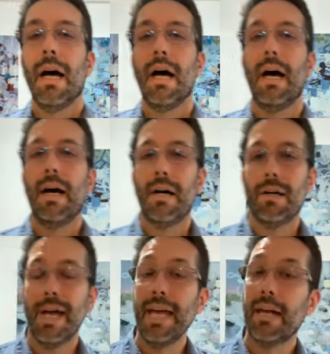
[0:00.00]

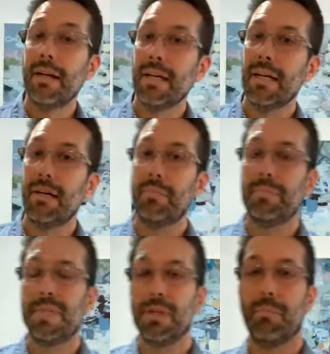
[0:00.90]
Hey,
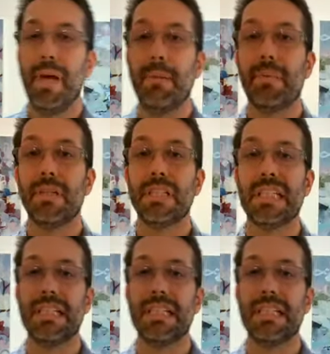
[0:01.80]
Eric. So papers,